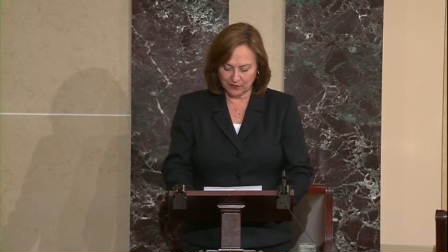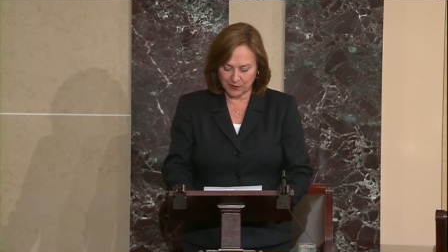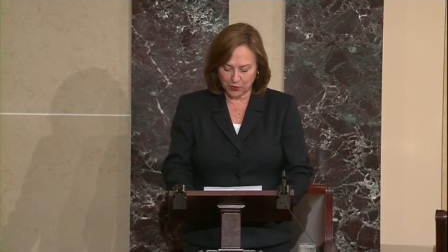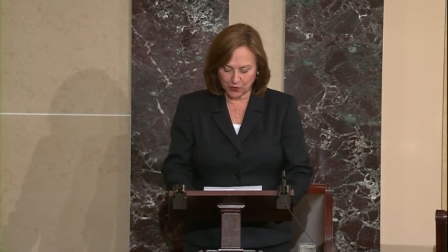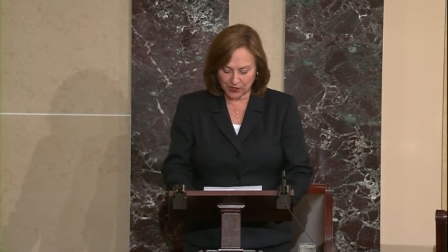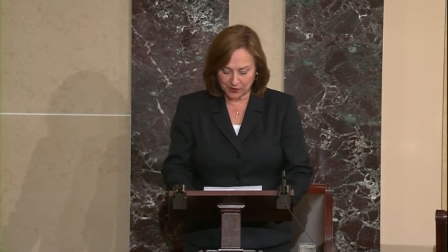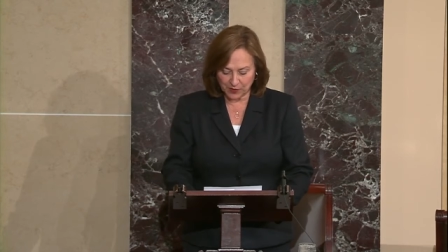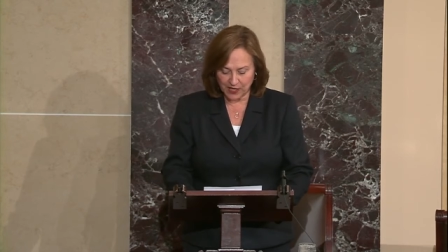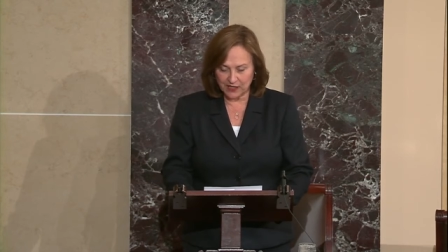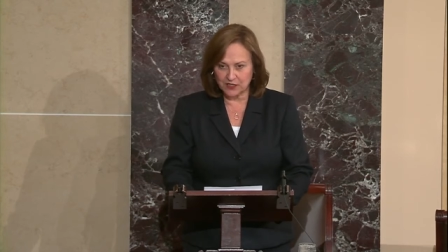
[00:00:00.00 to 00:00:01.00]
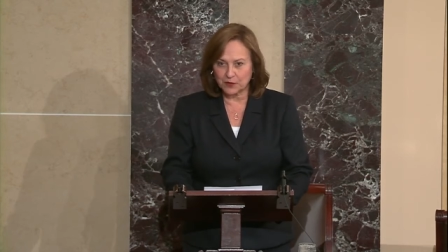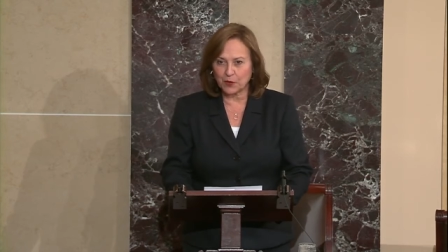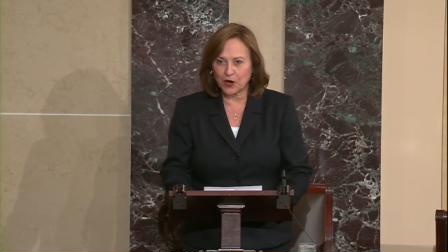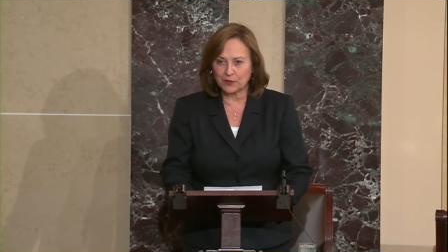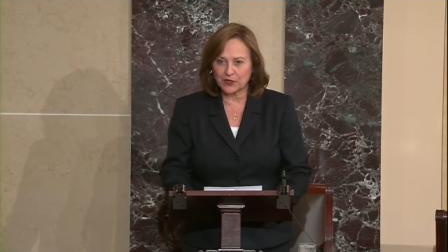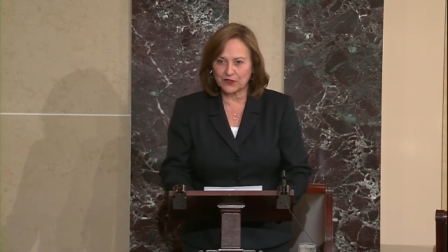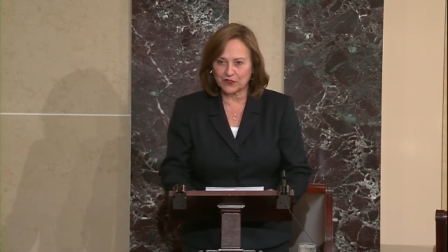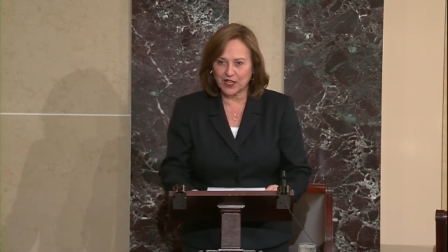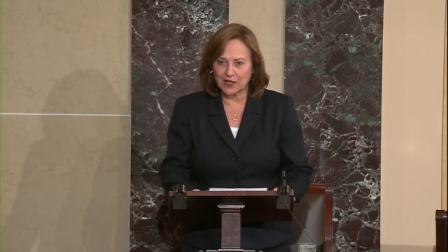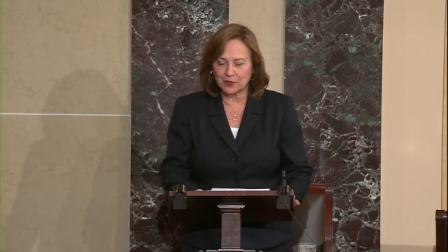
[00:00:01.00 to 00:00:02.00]
reported by the Department of
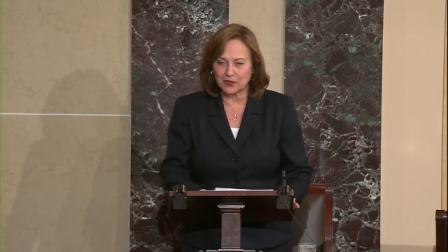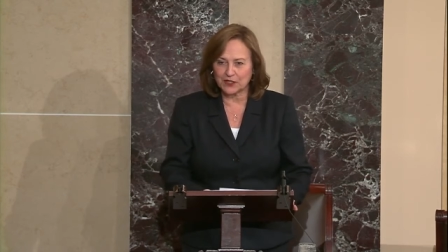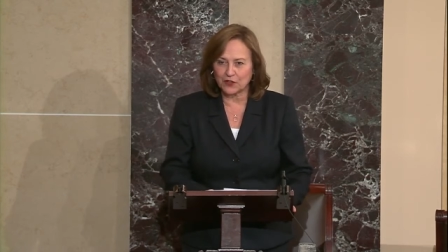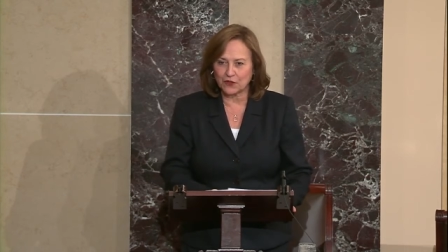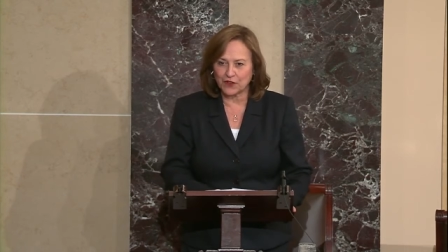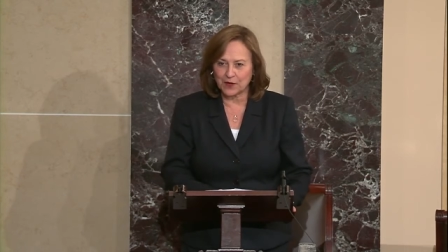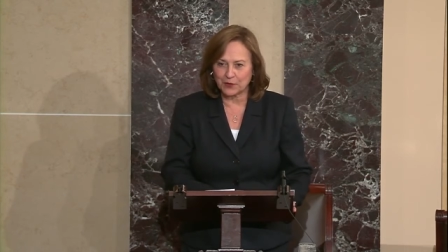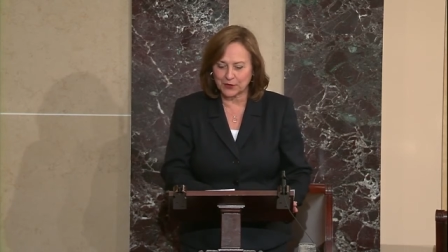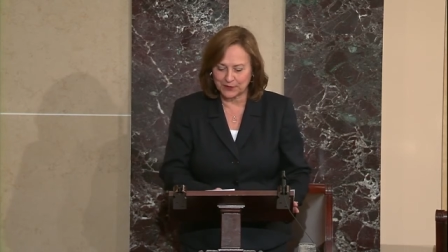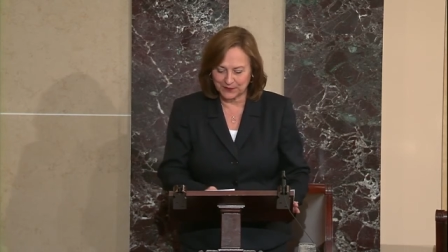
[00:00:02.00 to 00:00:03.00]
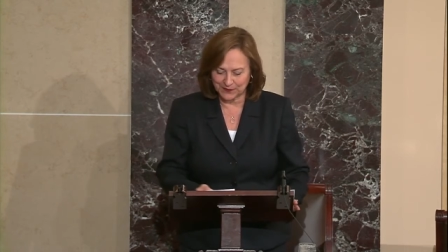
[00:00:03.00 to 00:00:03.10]
Labor in November.